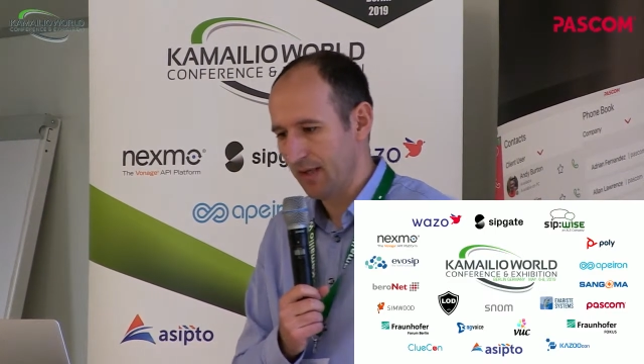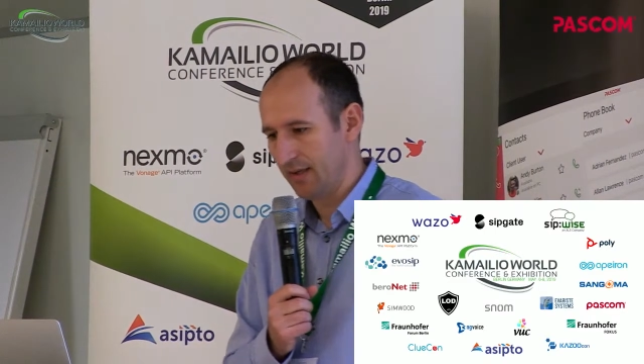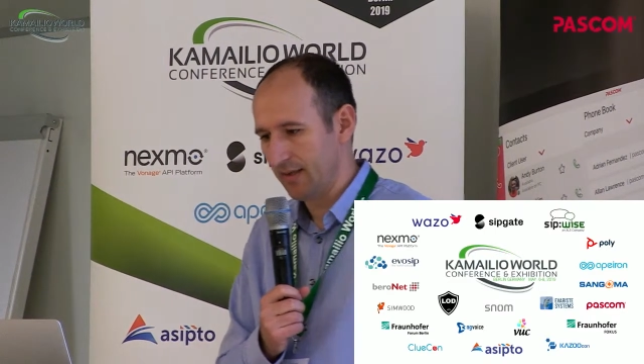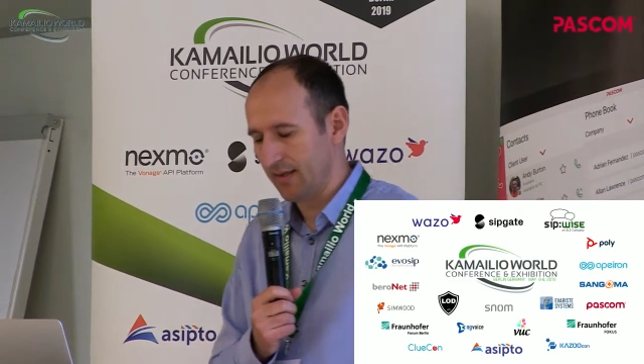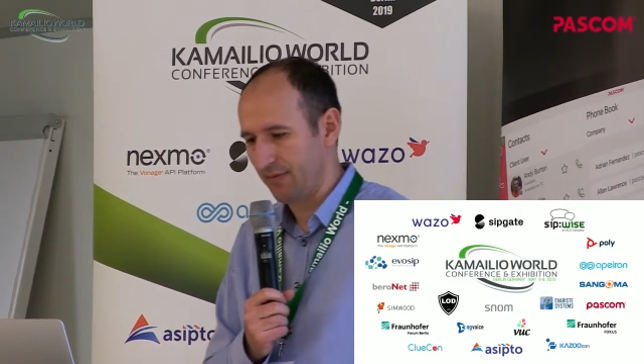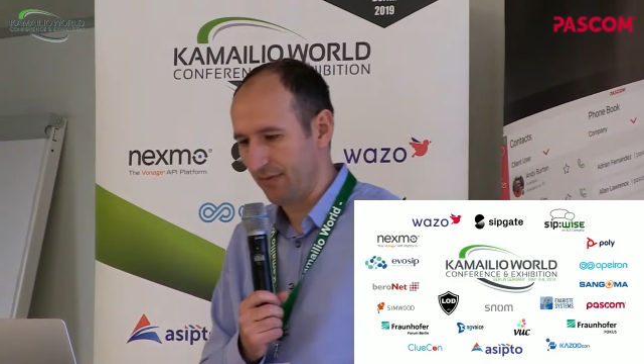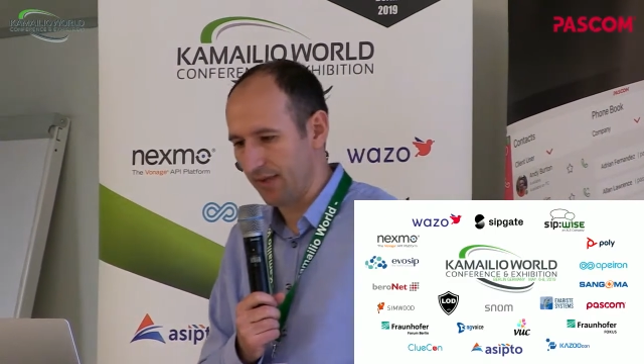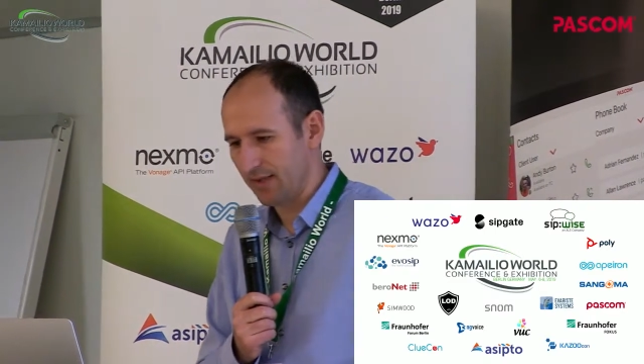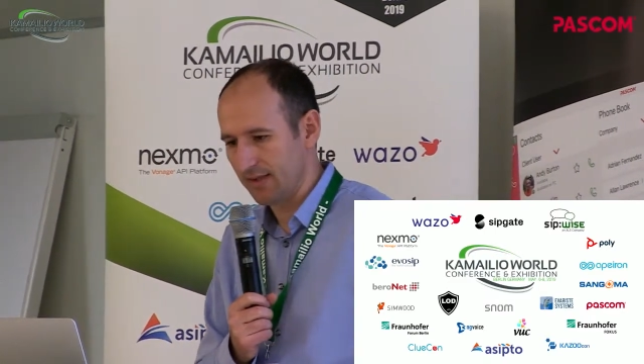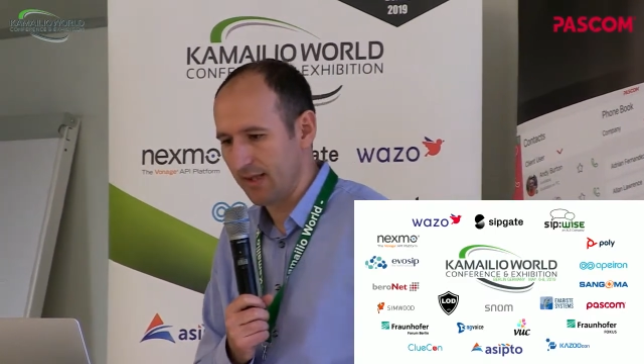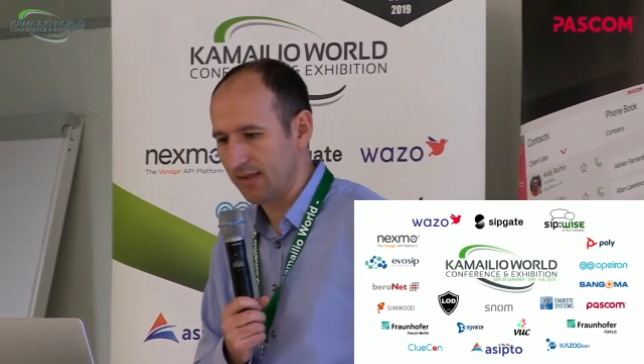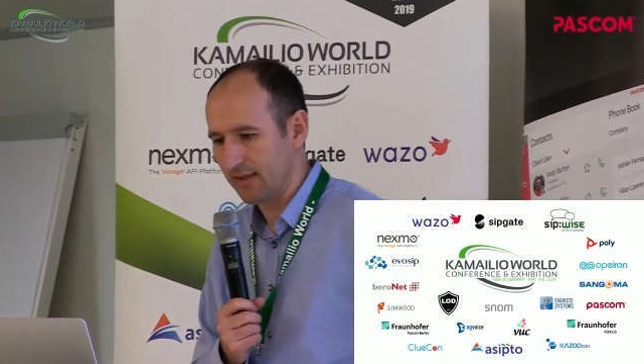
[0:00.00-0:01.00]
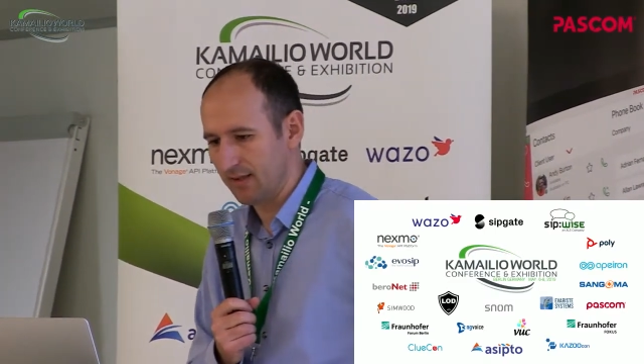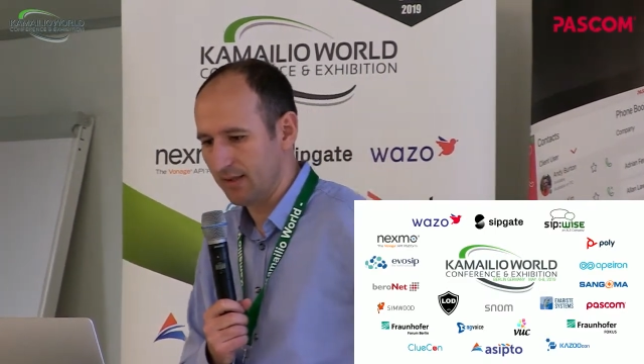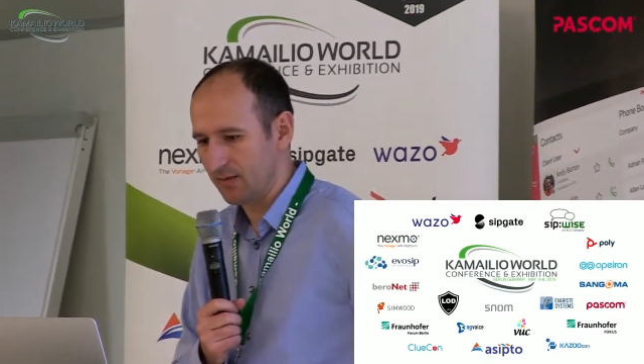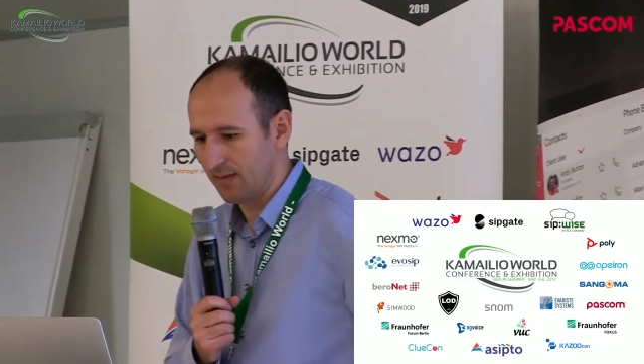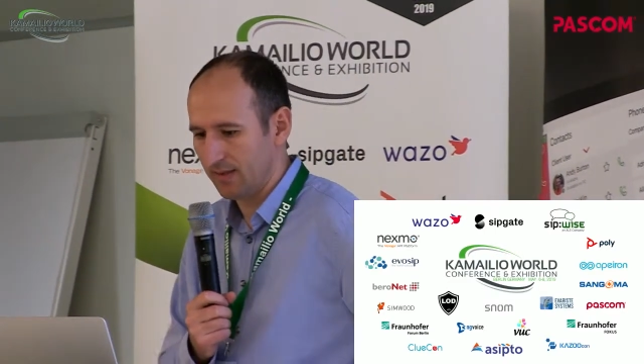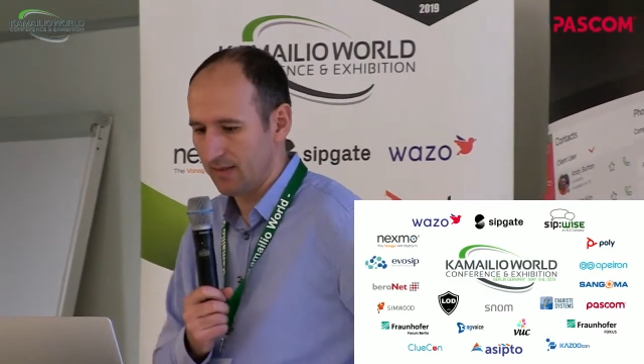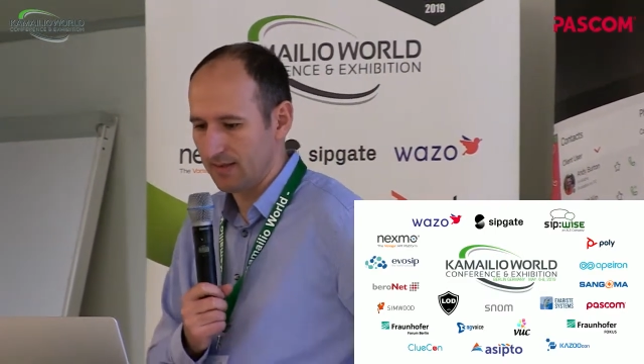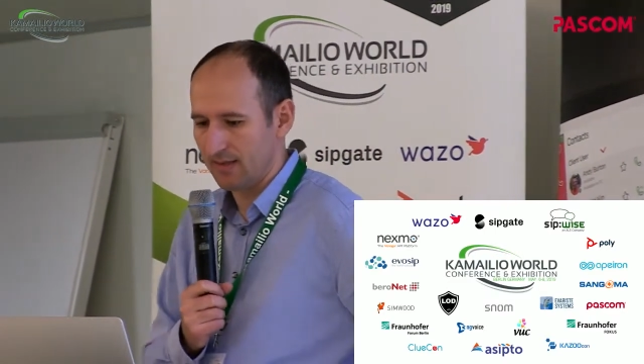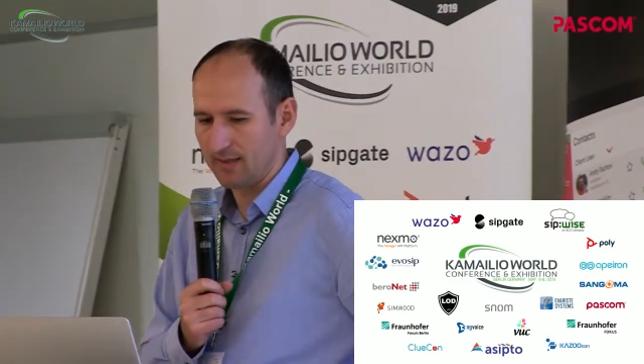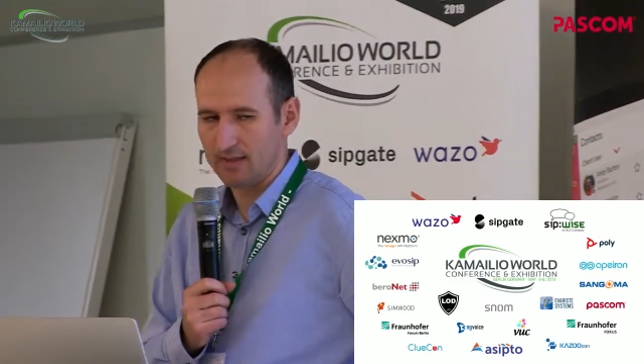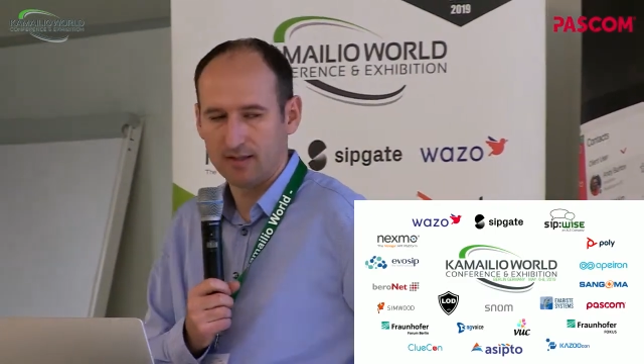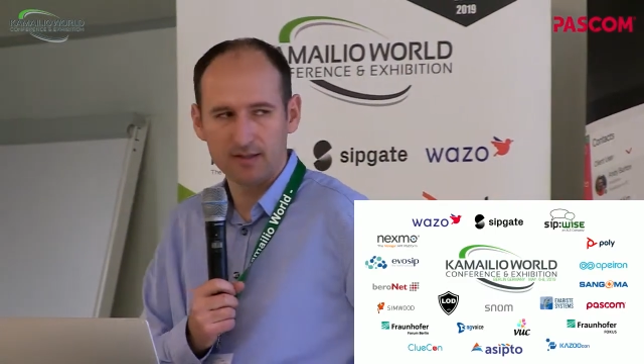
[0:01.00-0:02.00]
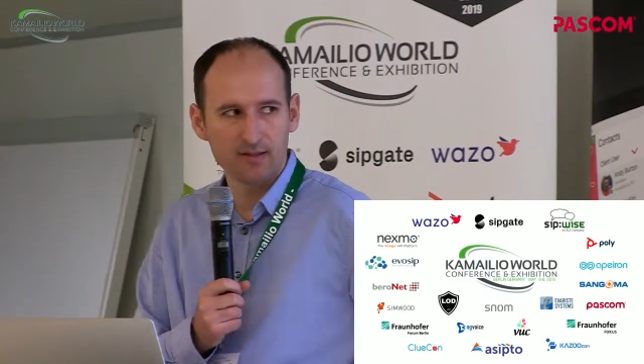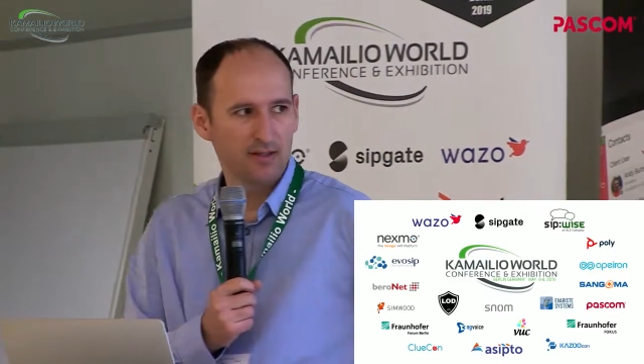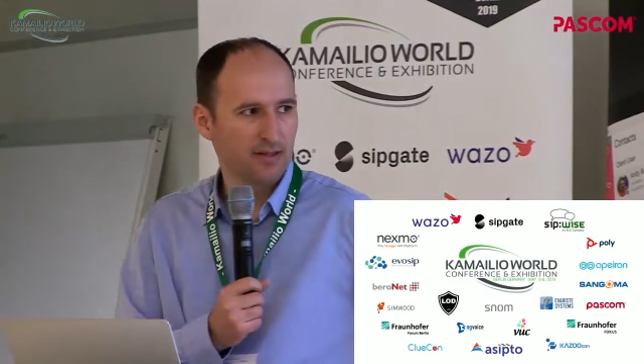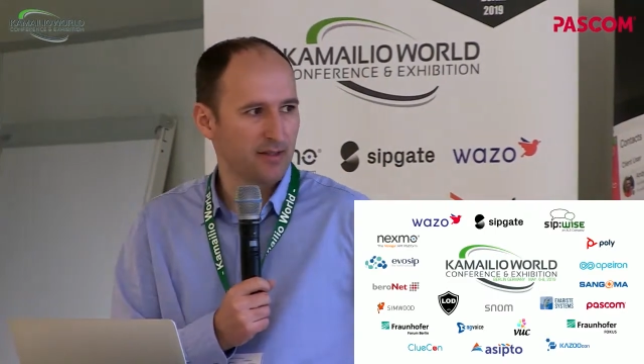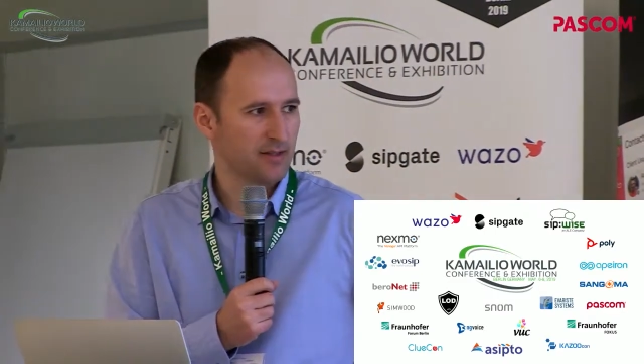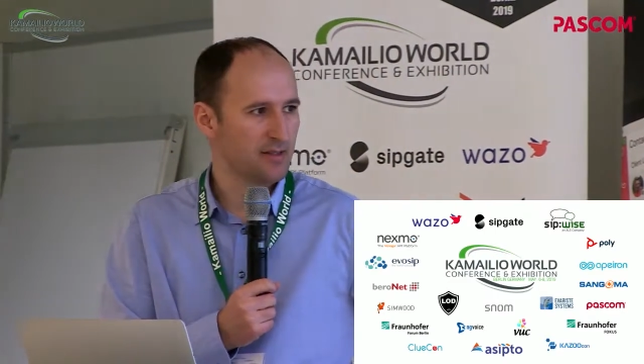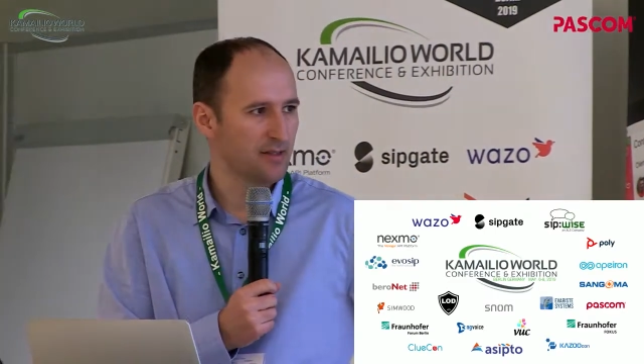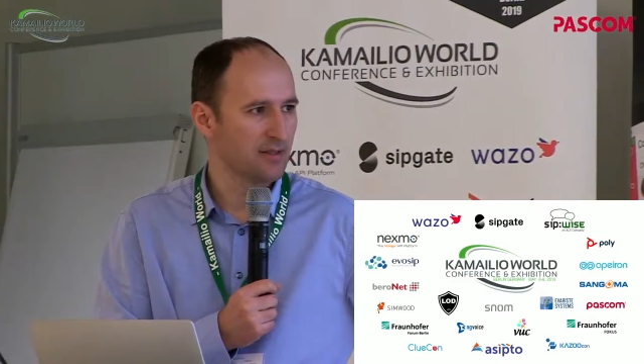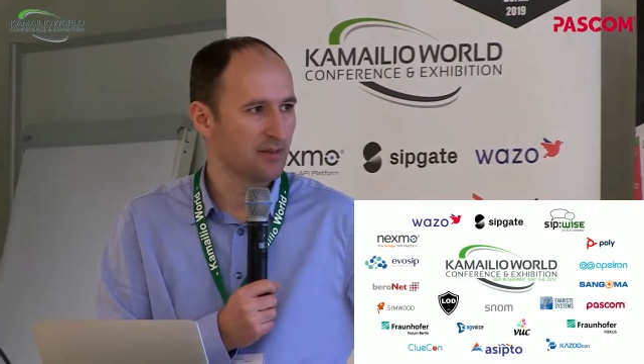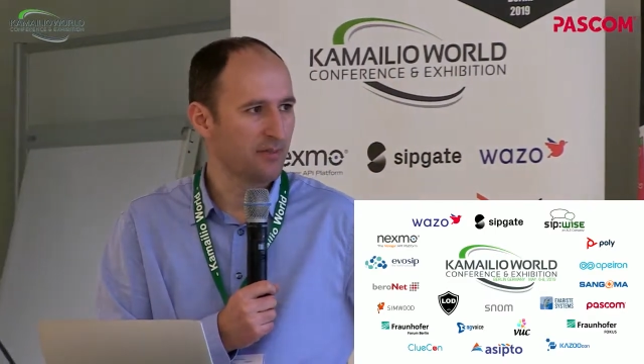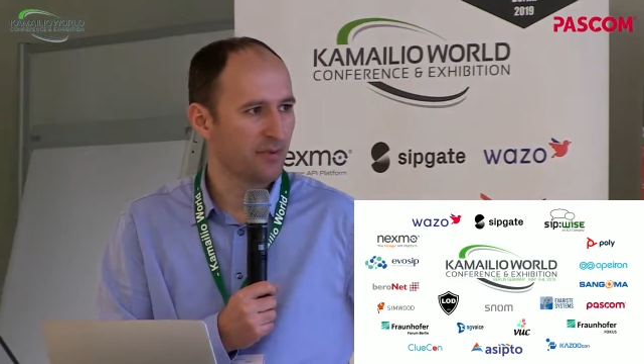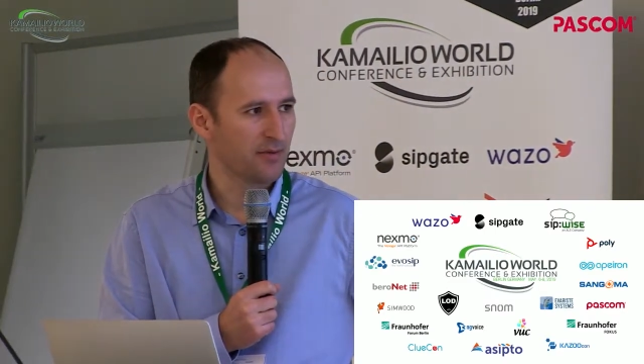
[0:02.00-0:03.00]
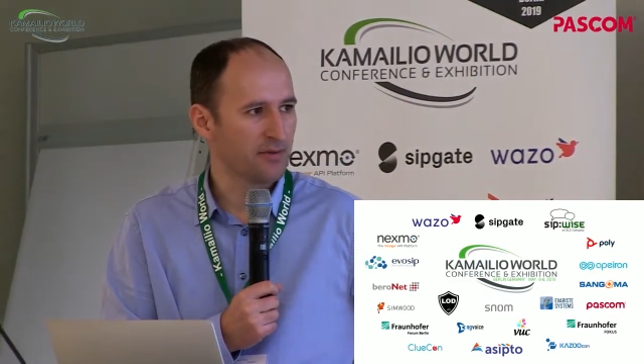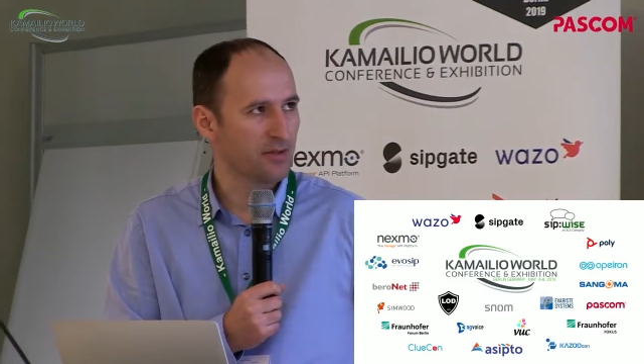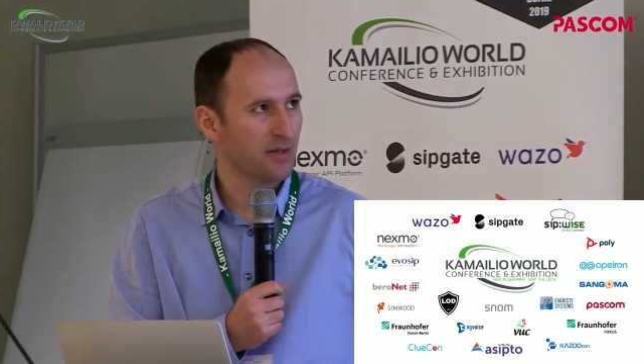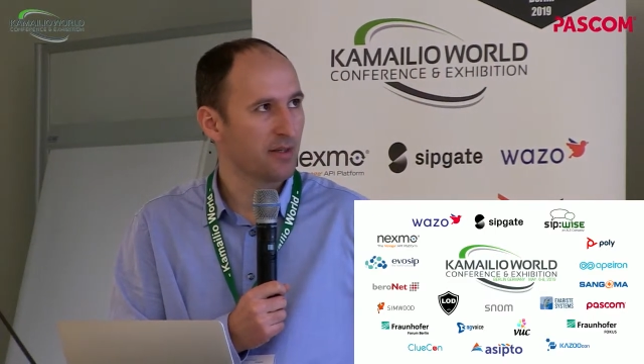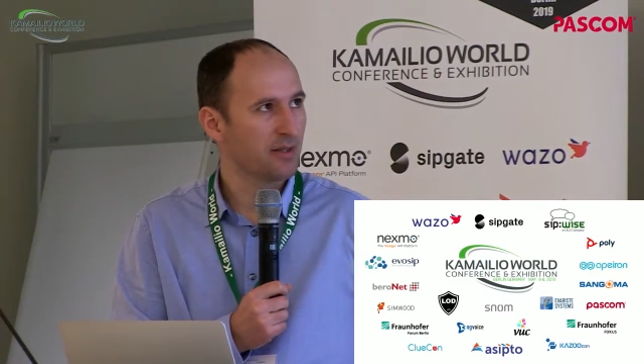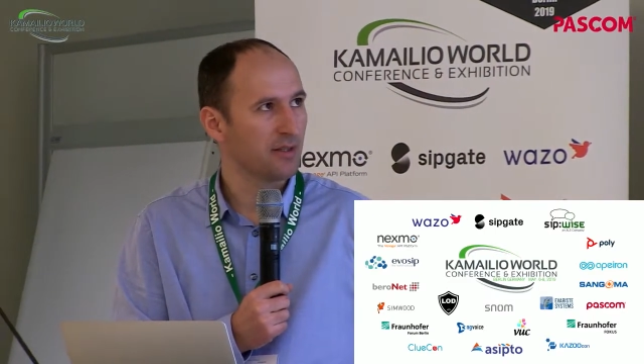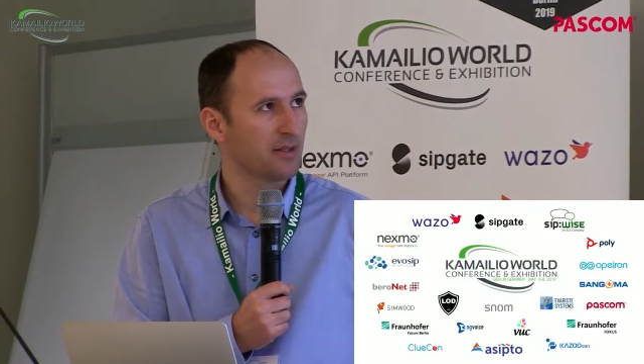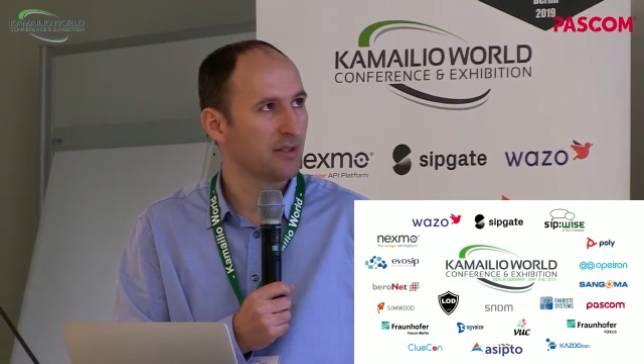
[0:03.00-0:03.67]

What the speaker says: The friends at 2600 Hertz project,